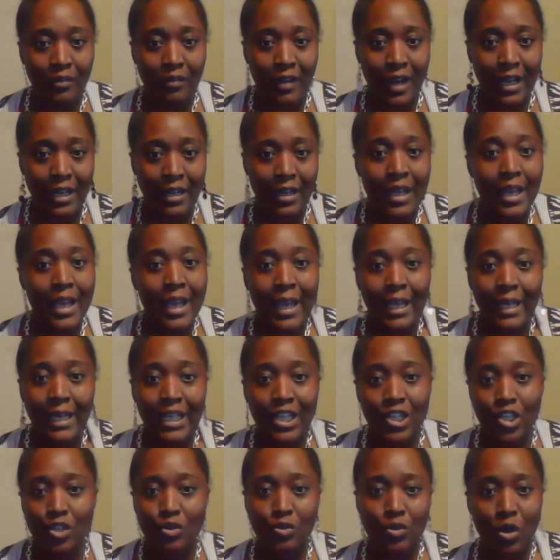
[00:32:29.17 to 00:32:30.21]
Right? At
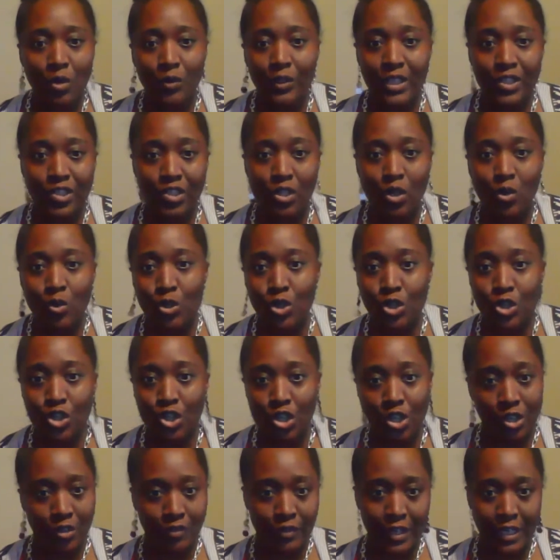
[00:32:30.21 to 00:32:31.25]
least you know there's no
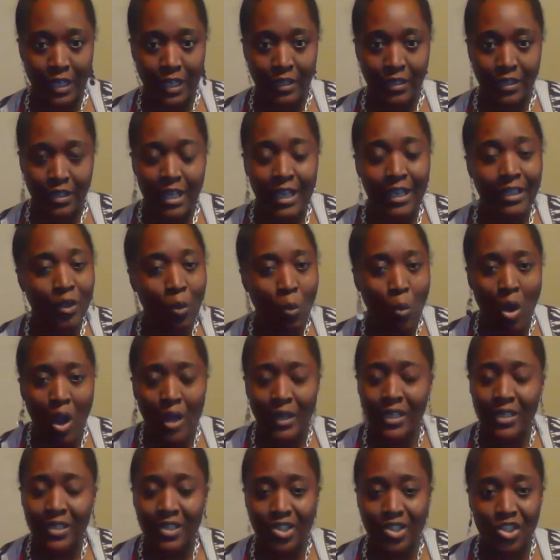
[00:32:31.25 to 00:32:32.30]
sugar in it. The
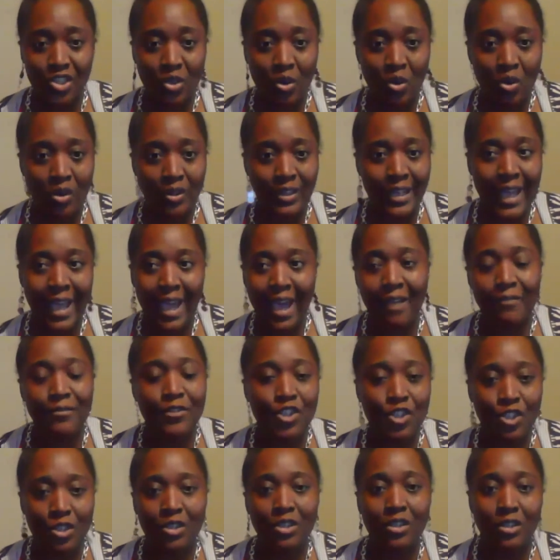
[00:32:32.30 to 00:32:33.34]
one in the store, they have
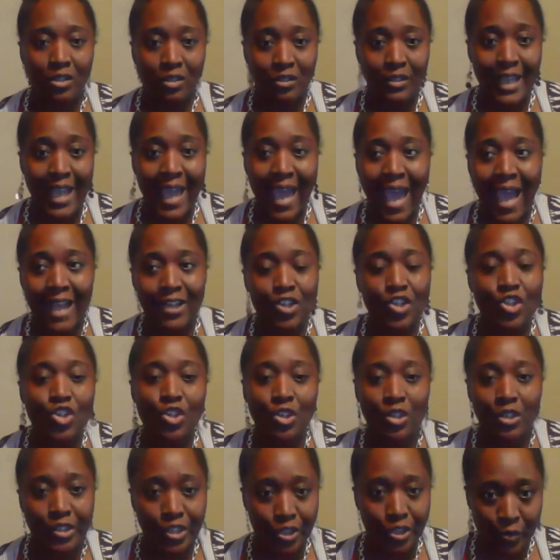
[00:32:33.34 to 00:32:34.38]
sugar. They add
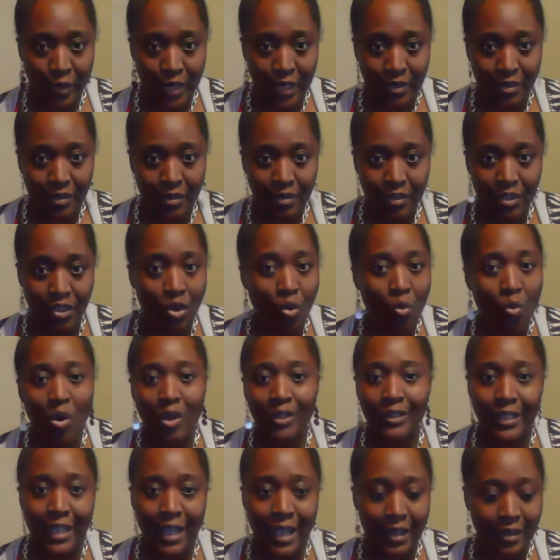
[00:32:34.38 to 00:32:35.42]
sugar to it. You don't
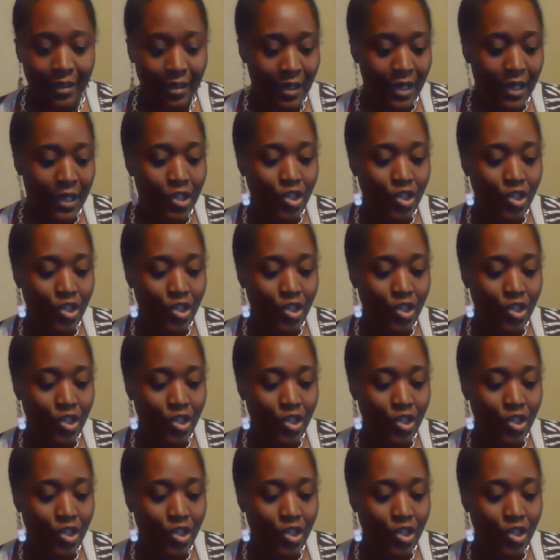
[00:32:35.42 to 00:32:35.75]
want that.